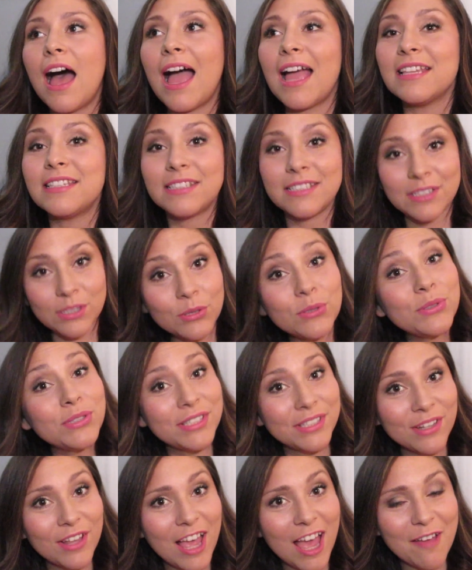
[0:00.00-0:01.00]
I do
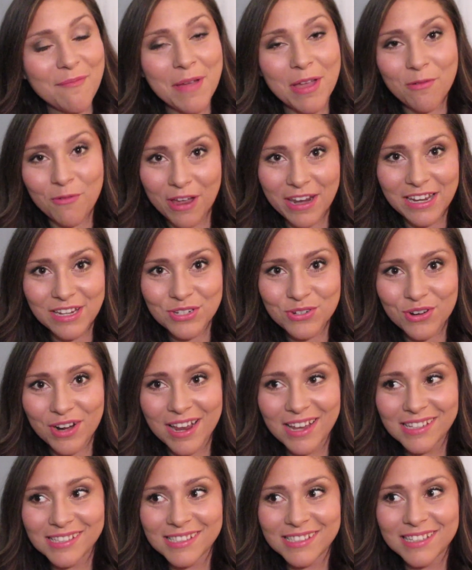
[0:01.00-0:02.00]
still have my wedding
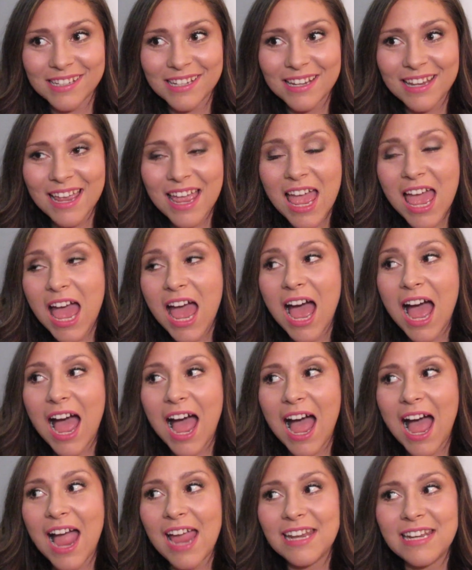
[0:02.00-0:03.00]
dress.
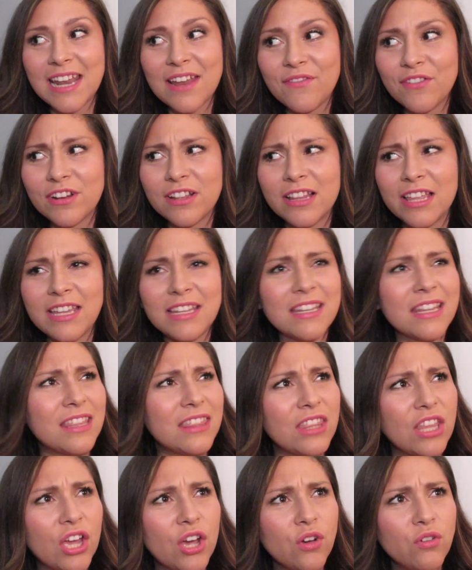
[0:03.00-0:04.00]
I never cleaned
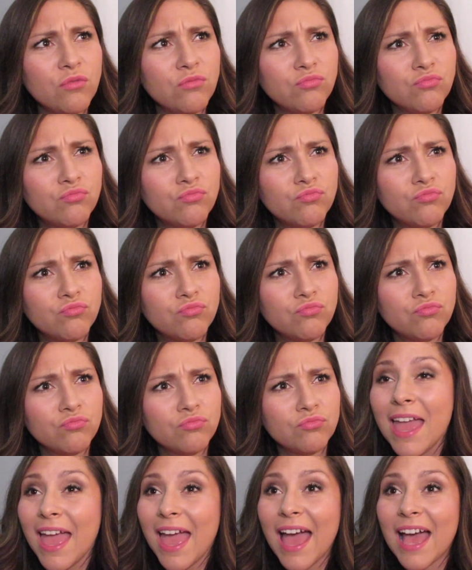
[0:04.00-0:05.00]
it though.
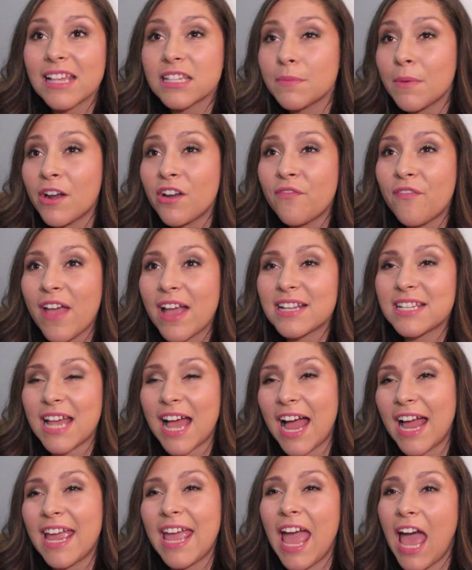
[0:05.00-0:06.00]
As a matter of fact,
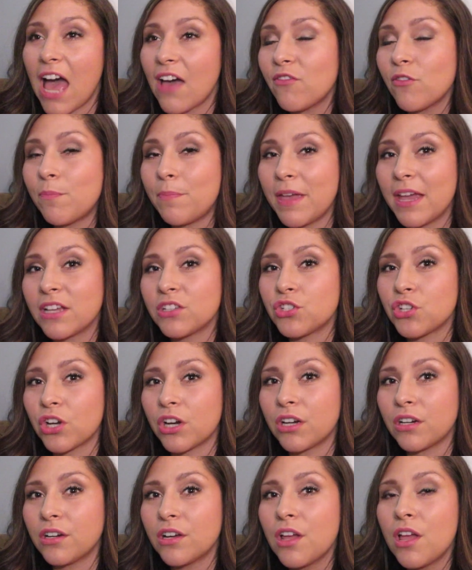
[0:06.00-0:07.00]
I have a
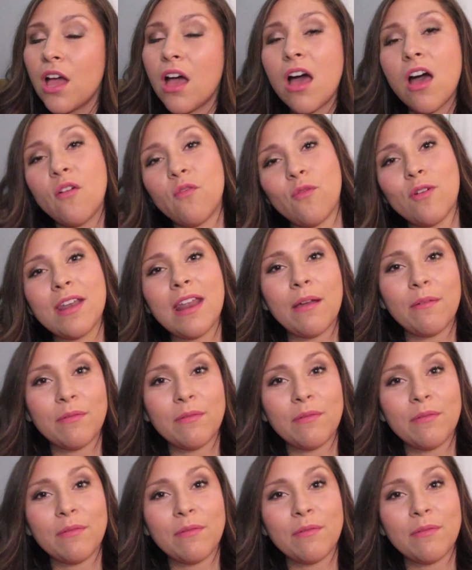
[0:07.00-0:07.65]
picture of what